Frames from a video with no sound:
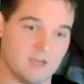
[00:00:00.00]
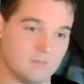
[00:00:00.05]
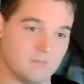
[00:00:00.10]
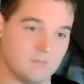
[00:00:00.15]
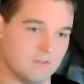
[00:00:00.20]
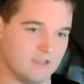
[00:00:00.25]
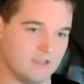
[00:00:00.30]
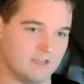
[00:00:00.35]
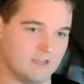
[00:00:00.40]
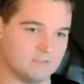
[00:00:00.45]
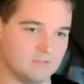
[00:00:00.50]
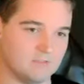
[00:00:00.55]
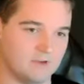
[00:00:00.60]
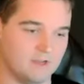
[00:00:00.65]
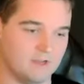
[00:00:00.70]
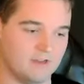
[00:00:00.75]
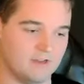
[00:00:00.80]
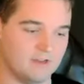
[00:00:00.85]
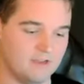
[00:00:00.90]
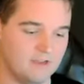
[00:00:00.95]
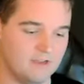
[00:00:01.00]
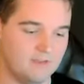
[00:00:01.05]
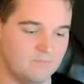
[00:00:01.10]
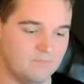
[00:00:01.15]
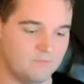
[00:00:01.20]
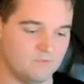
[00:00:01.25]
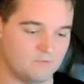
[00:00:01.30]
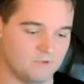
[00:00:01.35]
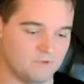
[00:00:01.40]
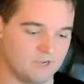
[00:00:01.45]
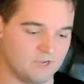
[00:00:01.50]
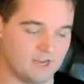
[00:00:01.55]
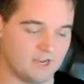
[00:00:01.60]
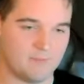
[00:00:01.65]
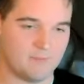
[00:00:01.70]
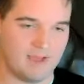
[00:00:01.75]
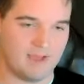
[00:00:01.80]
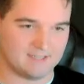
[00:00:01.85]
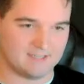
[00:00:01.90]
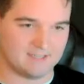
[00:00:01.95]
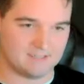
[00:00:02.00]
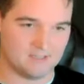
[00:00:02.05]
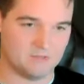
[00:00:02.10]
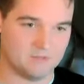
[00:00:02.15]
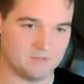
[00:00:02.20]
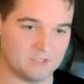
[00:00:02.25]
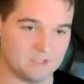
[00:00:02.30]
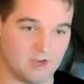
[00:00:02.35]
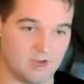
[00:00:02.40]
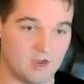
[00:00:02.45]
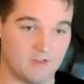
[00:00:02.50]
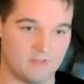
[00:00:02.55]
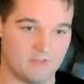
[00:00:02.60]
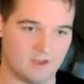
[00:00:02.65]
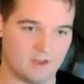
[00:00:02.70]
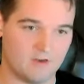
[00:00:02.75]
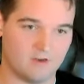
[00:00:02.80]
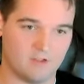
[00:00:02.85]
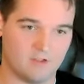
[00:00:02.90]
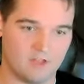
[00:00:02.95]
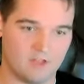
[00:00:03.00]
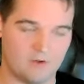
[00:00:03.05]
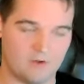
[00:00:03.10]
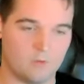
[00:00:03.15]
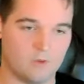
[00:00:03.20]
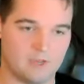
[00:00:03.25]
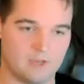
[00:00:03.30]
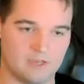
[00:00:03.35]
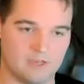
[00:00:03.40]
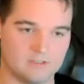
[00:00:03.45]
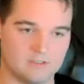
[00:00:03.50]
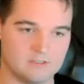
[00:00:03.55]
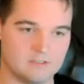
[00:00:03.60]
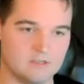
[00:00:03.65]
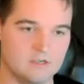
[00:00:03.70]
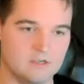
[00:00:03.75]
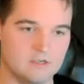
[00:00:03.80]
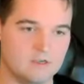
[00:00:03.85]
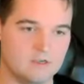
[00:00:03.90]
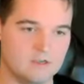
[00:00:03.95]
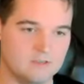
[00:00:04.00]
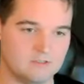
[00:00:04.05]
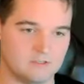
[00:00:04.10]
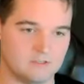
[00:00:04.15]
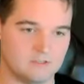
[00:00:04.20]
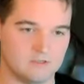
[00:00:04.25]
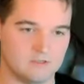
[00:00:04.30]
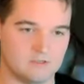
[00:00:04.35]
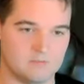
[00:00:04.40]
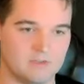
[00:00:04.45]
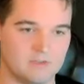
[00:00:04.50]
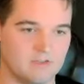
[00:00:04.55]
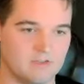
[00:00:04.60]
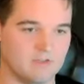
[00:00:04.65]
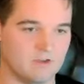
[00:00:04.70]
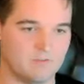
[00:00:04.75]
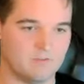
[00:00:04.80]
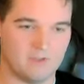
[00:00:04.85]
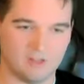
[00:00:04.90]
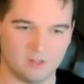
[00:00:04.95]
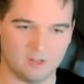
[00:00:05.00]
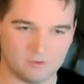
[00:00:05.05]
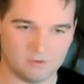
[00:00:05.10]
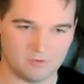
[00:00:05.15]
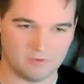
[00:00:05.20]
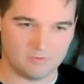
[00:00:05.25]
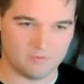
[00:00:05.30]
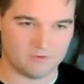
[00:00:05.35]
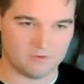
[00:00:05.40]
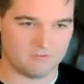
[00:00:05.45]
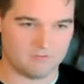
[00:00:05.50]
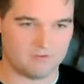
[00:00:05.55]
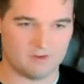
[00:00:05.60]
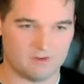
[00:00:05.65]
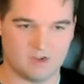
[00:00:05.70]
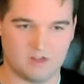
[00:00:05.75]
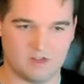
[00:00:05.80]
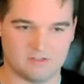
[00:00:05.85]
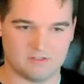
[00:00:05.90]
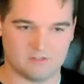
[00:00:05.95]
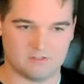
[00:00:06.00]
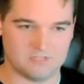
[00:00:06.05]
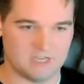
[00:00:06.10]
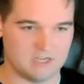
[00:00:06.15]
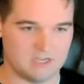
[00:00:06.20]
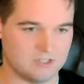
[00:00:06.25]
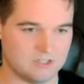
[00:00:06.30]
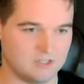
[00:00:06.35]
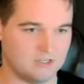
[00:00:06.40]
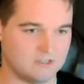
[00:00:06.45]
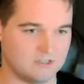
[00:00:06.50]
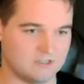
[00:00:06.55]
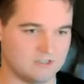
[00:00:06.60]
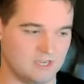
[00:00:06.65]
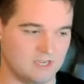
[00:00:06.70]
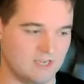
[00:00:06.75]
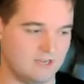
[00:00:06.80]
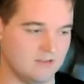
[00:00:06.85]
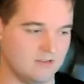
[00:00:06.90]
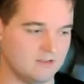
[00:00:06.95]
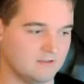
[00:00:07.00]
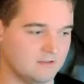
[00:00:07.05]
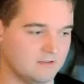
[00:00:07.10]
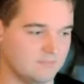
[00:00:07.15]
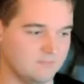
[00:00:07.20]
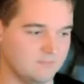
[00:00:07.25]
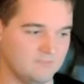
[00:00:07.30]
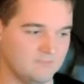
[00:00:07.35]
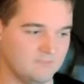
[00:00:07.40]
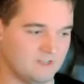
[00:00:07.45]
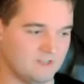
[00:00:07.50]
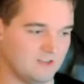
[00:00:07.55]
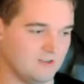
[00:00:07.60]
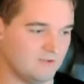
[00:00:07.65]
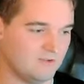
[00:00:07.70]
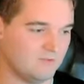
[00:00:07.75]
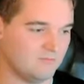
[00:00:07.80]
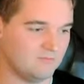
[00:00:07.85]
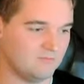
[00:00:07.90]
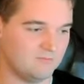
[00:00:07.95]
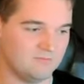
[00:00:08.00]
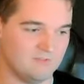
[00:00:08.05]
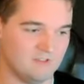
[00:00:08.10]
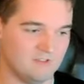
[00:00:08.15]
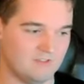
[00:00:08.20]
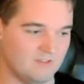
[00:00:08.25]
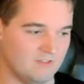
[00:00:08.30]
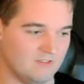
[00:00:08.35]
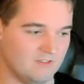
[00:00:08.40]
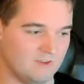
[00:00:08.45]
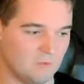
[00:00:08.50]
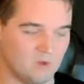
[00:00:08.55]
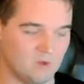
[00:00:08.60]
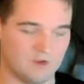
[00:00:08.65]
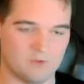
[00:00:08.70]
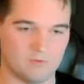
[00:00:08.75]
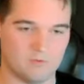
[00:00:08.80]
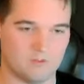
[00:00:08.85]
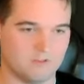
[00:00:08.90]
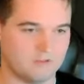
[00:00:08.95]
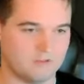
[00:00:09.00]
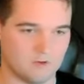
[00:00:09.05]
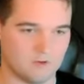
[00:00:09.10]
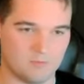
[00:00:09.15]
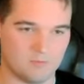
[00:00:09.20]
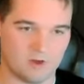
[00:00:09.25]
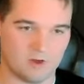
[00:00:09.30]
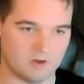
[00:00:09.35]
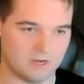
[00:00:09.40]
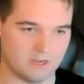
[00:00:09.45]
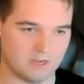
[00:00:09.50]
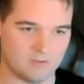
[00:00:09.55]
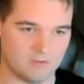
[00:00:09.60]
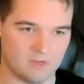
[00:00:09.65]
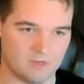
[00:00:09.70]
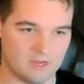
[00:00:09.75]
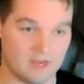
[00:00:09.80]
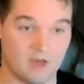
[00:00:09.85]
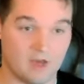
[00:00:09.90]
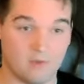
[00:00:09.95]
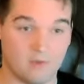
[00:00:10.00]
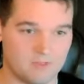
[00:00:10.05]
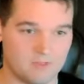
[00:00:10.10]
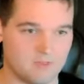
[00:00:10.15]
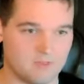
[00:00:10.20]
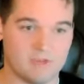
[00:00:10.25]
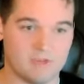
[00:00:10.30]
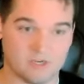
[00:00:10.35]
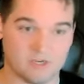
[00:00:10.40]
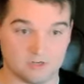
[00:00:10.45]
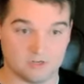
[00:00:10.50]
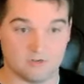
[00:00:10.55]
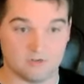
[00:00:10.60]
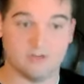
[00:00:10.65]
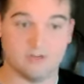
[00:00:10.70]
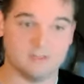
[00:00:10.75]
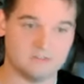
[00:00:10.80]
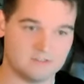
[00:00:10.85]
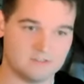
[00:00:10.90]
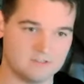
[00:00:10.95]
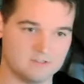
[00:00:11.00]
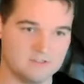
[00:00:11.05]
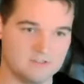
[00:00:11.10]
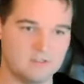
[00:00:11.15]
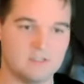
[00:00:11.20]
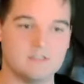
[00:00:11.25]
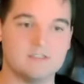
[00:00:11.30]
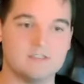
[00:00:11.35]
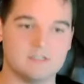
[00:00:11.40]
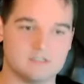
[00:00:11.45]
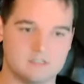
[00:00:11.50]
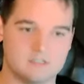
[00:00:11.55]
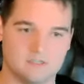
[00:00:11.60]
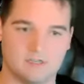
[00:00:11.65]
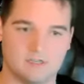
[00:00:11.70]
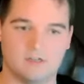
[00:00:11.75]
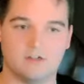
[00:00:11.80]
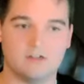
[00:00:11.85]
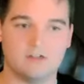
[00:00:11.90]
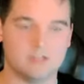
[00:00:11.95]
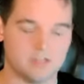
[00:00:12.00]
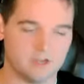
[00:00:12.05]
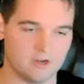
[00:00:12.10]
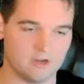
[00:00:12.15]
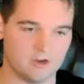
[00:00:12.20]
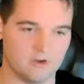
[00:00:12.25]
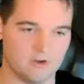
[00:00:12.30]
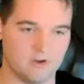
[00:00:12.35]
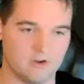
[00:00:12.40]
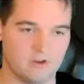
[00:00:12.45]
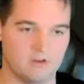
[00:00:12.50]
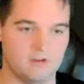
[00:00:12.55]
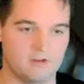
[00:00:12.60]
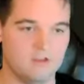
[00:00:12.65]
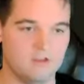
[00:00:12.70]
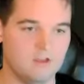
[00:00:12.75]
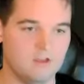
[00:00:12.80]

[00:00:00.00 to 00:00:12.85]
of things. But really kind of passing the baton there in a lot of ways to be available for different consultation to say, they're working with a third party. We can help them make sure that it's consistent and clear and